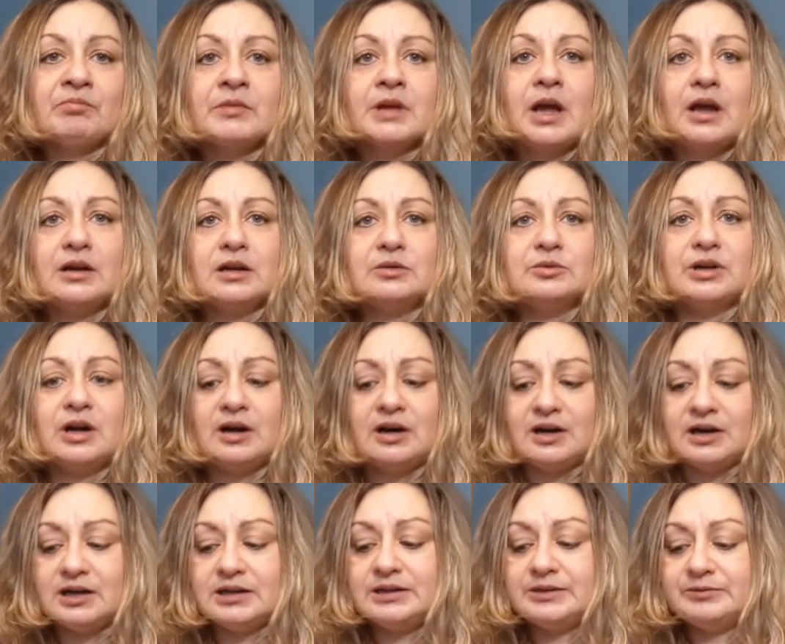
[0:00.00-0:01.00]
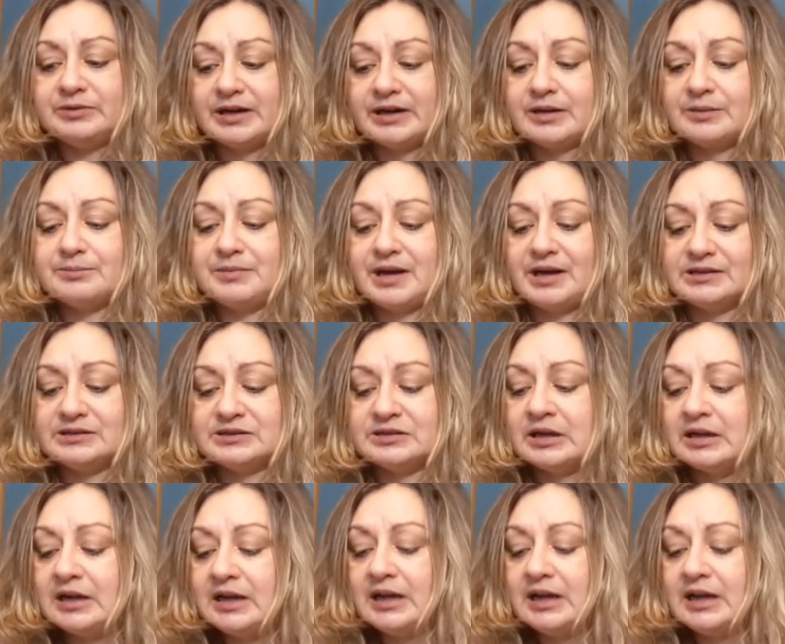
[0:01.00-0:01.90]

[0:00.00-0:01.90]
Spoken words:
and I would highly recommend